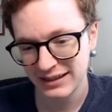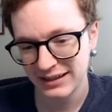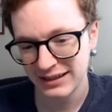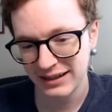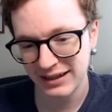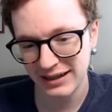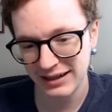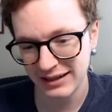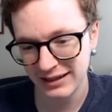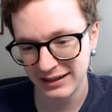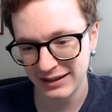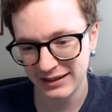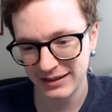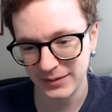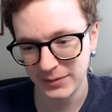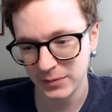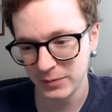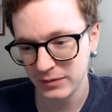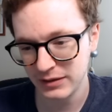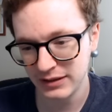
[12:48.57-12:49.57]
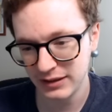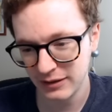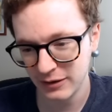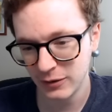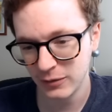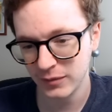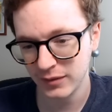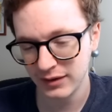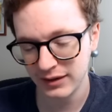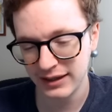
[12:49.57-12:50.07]
that
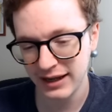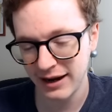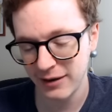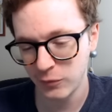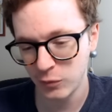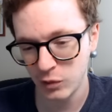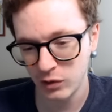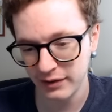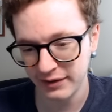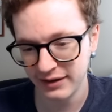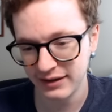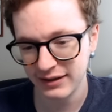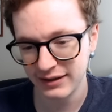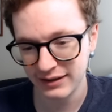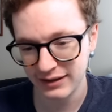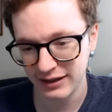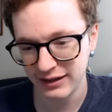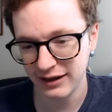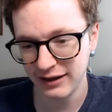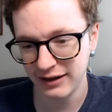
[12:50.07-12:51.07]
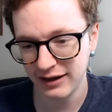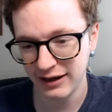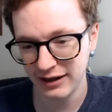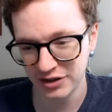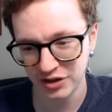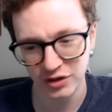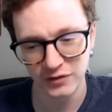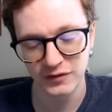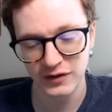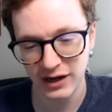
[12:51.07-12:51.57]
one. I
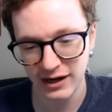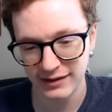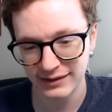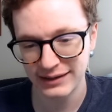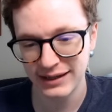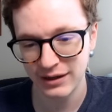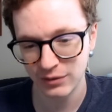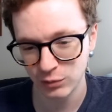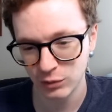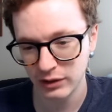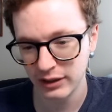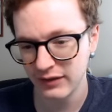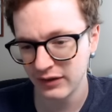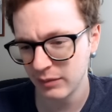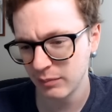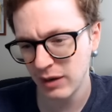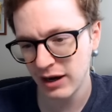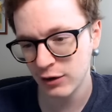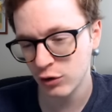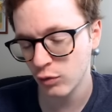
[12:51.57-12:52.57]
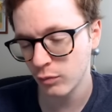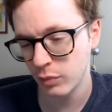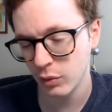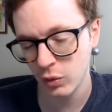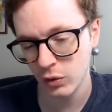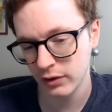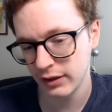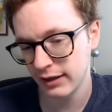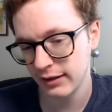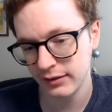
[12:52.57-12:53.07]
should have gotten that one. And then Michael
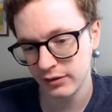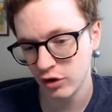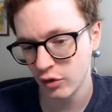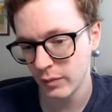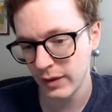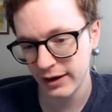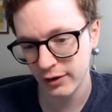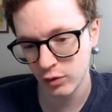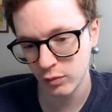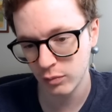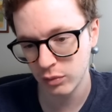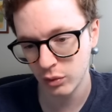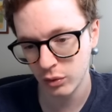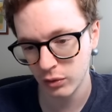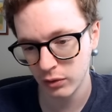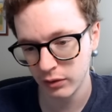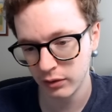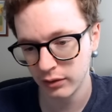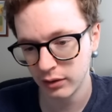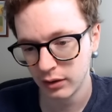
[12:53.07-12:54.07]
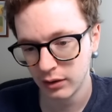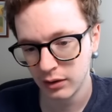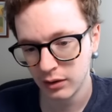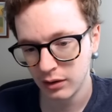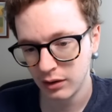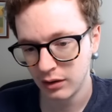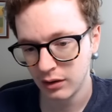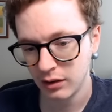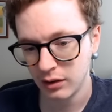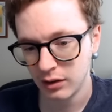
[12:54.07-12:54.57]
Bourne. I didn't know Michael Bourne
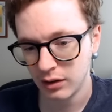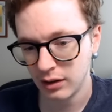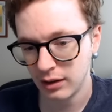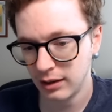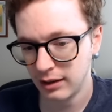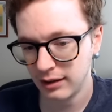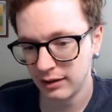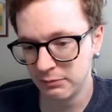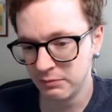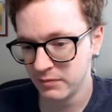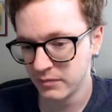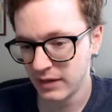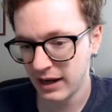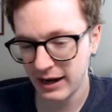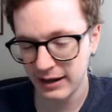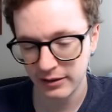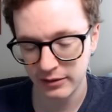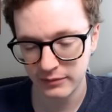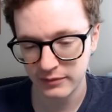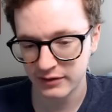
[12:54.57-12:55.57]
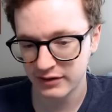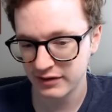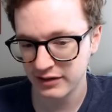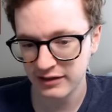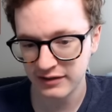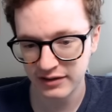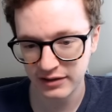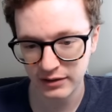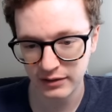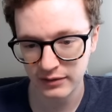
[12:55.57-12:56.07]
had a
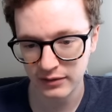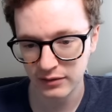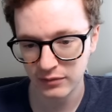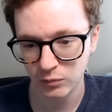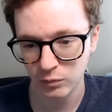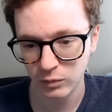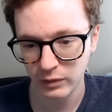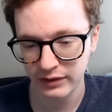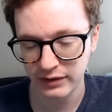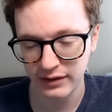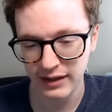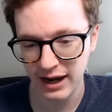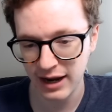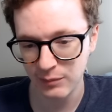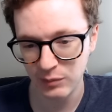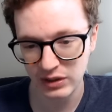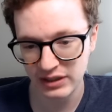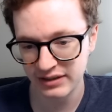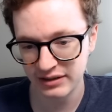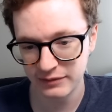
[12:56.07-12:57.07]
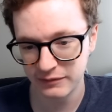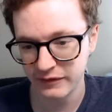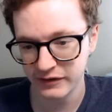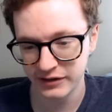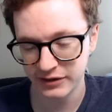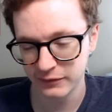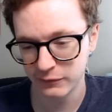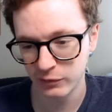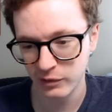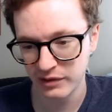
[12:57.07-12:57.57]
season with that many
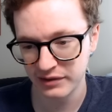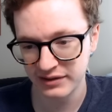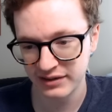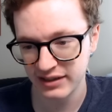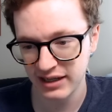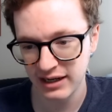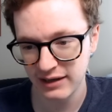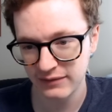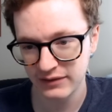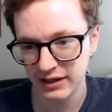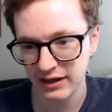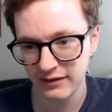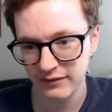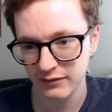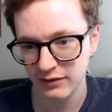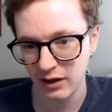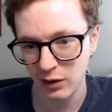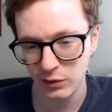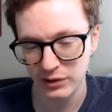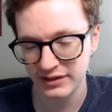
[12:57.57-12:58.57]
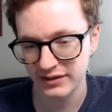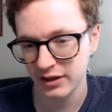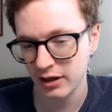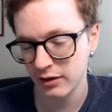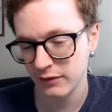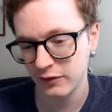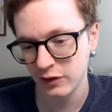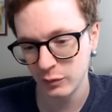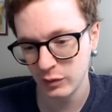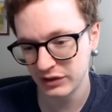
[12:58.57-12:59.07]
defensive runs saved. I always
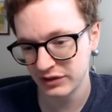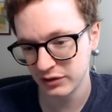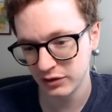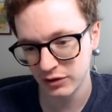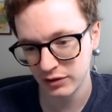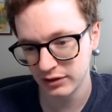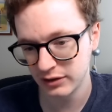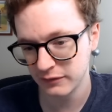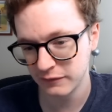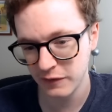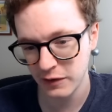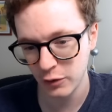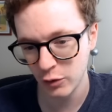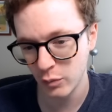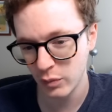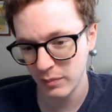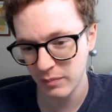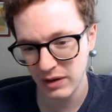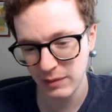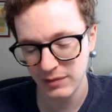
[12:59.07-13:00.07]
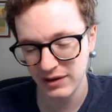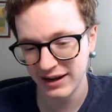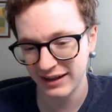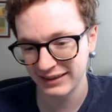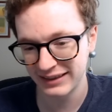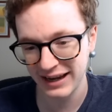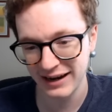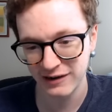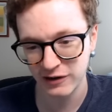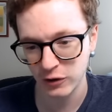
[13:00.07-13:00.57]
thought of him as a good defender, but maybe
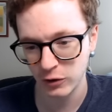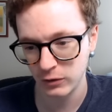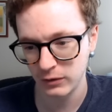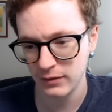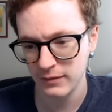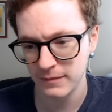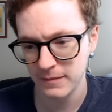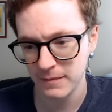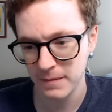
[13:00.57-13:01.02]
not that good.